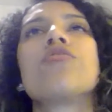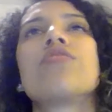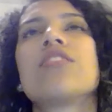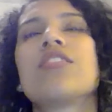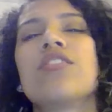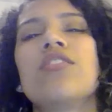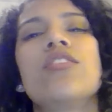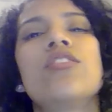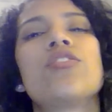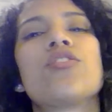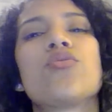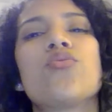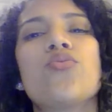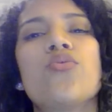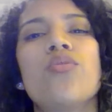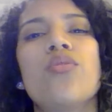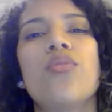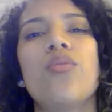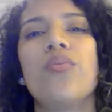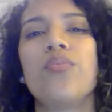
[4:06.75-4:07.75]
still in
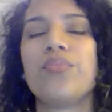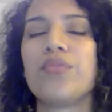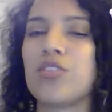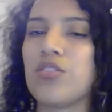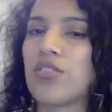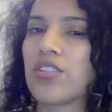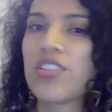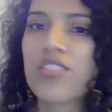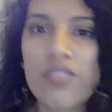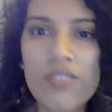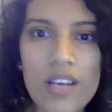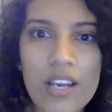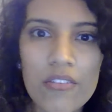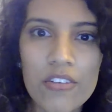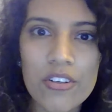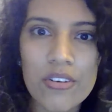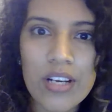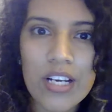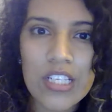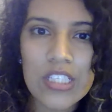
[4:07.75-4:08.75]
school? You still
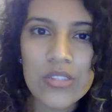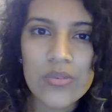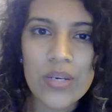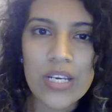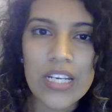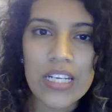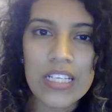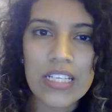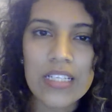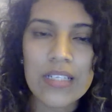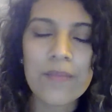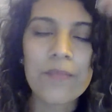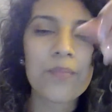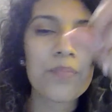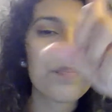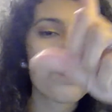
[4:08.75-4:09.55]
haven't graduated?